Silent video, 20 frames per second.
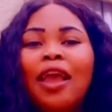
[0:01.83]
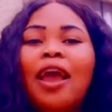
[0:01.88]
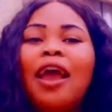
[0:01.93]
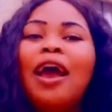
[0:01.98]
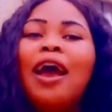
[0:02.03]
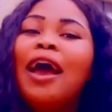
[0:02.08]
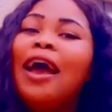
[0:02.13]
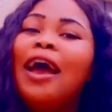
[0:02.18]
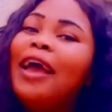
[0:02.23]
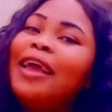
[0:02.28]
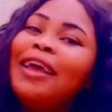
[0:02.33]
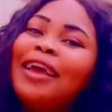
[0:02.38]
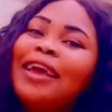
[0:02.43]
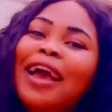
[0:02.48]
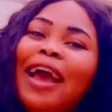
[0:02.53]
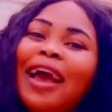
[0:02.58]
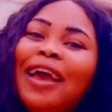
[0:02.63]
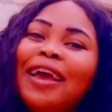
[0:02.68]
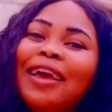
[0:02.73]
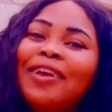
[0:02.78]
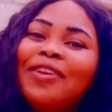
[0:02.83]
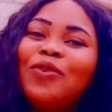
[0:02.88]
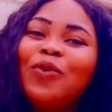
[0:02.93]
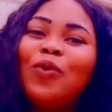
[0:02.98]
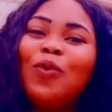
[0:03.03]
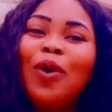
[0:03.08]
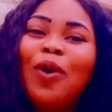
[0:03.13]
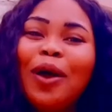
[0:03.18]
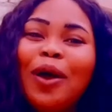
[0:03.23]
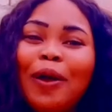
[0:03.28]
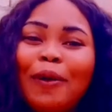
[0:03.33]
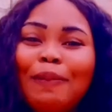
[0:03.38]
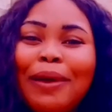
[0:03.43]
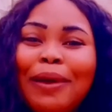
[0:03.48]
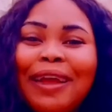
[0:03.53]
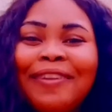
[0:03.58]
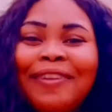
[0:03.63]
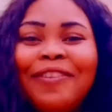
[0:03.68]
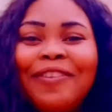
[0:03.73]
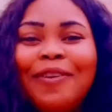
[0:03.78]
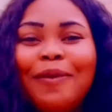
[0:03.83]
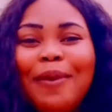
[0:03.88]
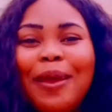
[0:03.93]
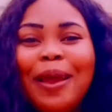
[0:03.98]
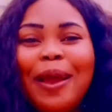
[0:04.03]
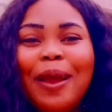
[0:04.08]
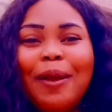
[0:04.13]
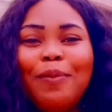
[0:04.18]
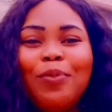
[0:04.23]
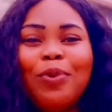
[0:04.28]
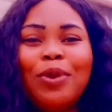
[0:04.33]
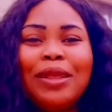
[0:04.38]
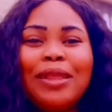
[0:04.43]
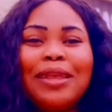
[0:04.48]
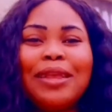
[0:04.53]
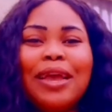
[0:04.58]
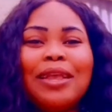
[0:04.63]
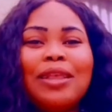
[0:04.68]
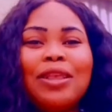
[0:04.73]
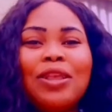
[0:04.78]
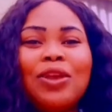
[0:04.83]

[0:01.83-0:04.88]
Hi guys, welcome back to Jamaican Princess.